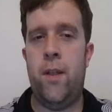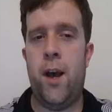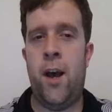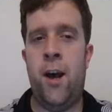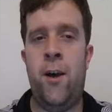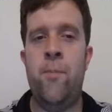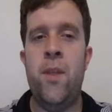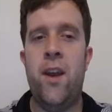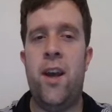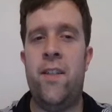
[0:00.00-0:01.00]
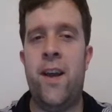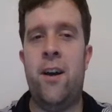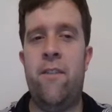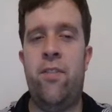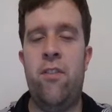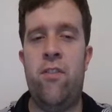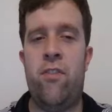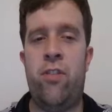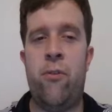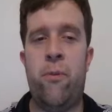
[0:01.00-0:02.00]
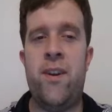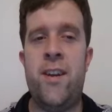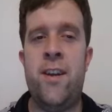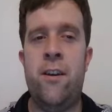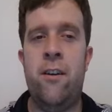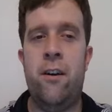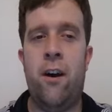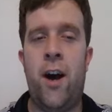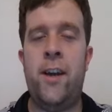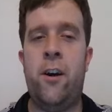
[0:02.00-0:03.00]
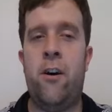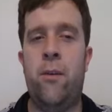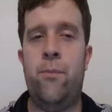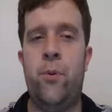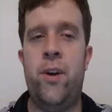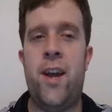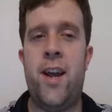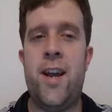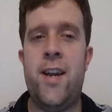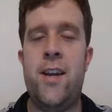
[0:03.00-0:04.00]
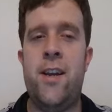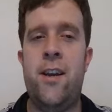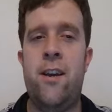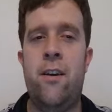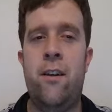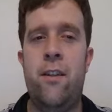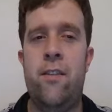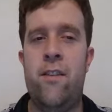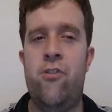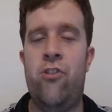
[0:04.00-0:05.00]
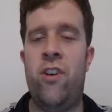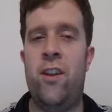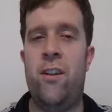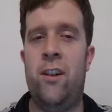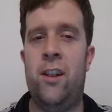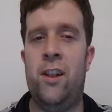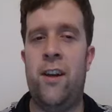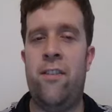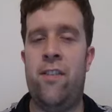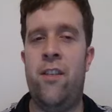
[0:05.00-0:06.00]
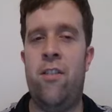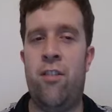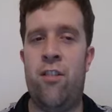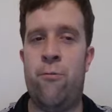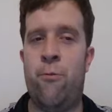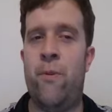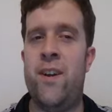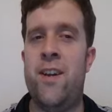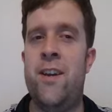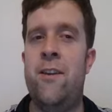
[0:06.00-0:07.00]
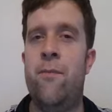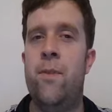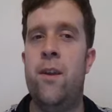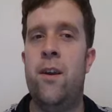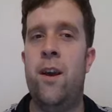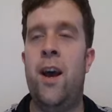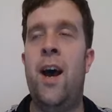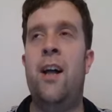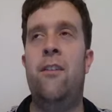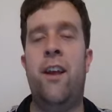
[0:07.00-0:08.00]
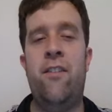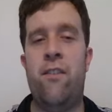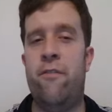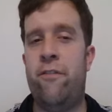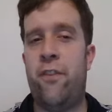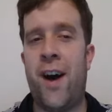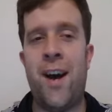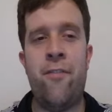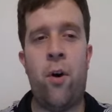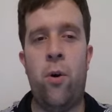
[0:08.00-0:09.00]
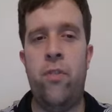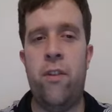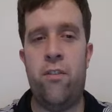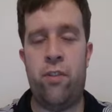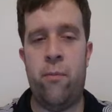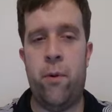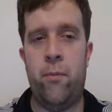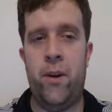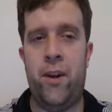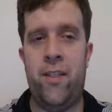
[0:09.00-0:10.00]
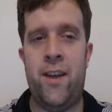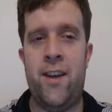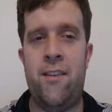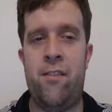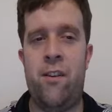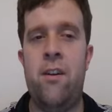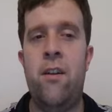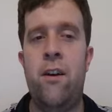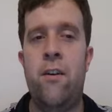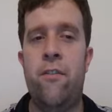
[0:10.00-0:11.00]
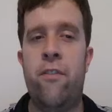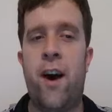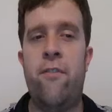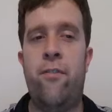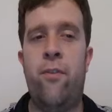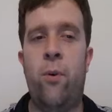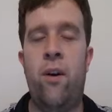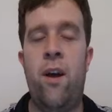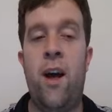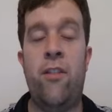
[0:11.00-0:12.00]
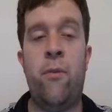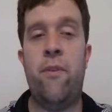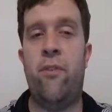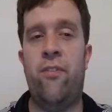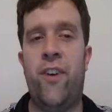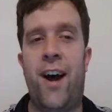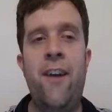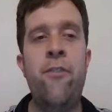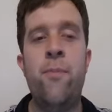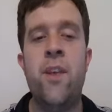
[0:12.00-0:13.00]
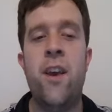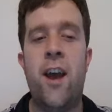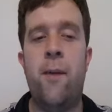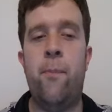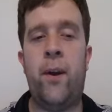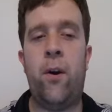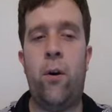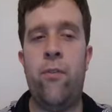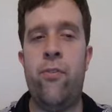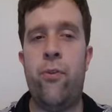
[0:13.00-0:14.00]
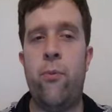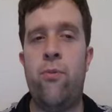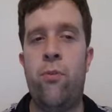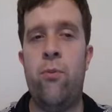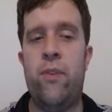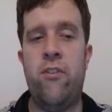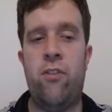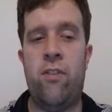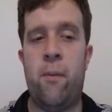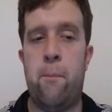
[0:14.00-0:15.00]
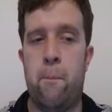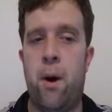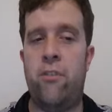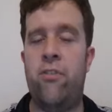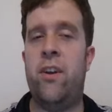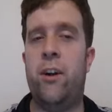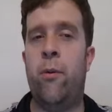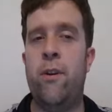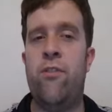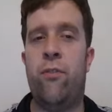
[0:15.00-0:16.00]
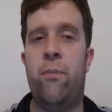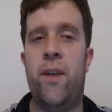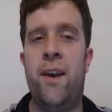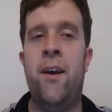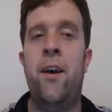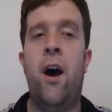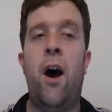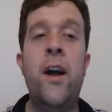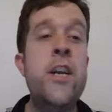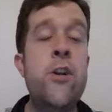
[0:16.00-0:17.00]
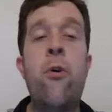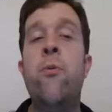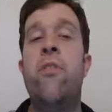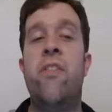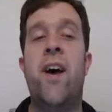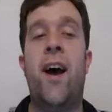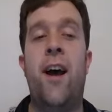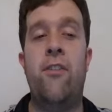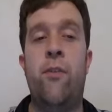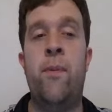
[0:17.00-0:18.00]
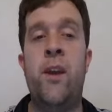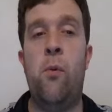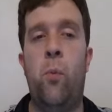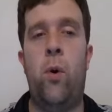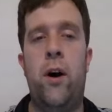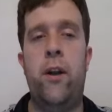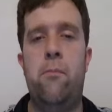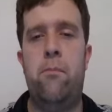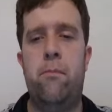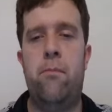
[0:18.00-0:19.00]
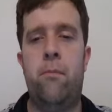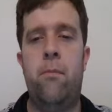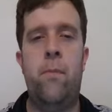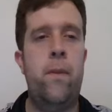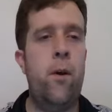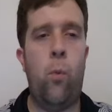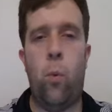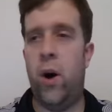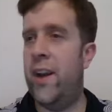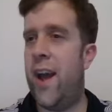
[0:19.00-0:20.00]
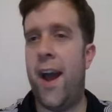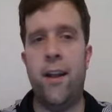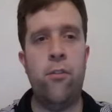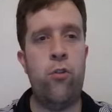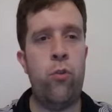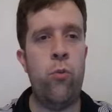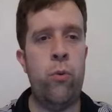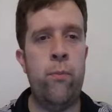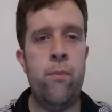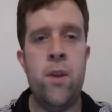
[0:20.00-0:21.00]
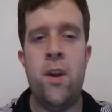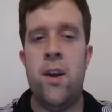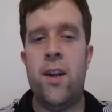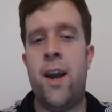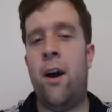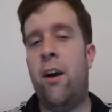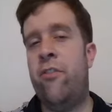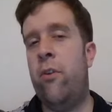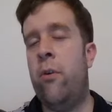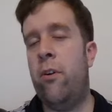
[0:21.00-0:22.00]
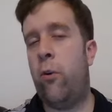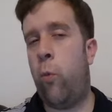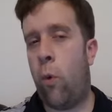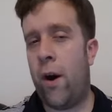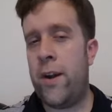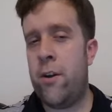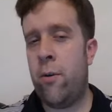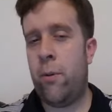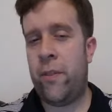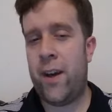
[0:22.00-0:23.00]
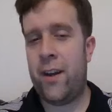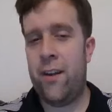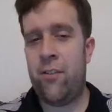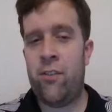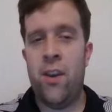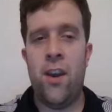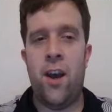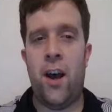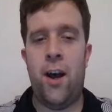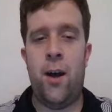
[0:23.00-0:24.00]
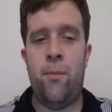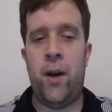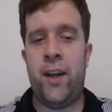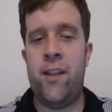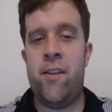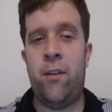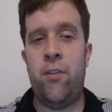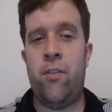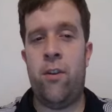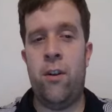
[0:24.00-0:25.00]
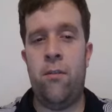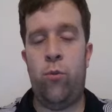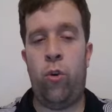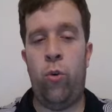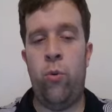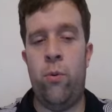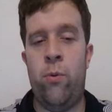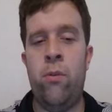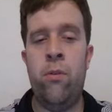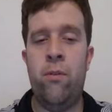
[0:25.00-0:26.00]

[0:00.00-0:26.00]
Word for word: Uh, and now if this is three, I can't put any digit less than three, uh, less than five on this thermometer that isn't five or uh, three, four, five. And because those two digits must increase from there, I know that that has to be one, one, and two. Now, I still don't quite know what that is. Um, I can tell it's not two.